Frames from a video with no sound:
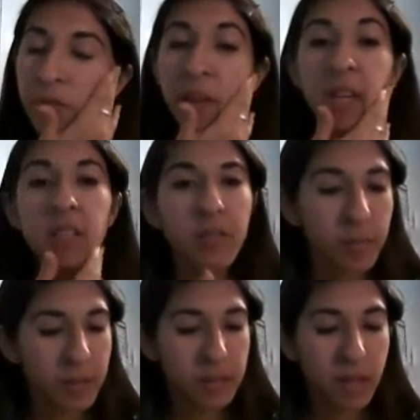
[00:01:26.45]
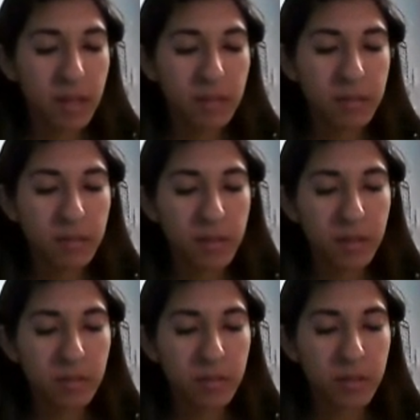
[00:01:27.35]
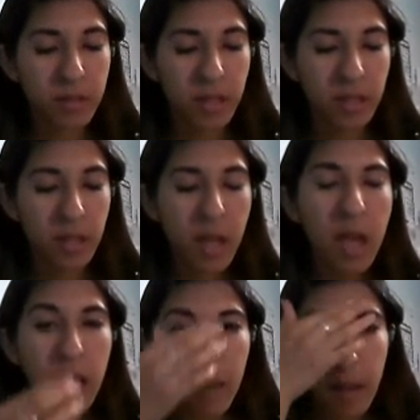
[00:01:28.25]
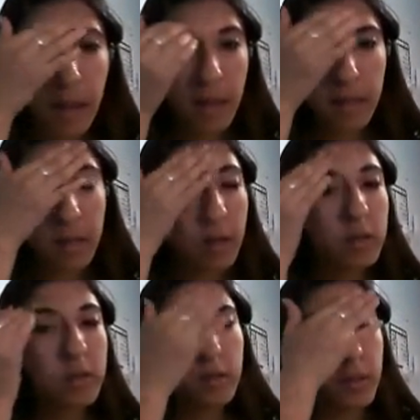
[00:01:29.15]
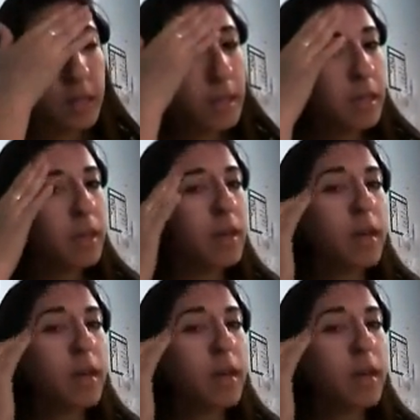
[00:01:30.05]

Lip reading: face from the sun, your skin, and also it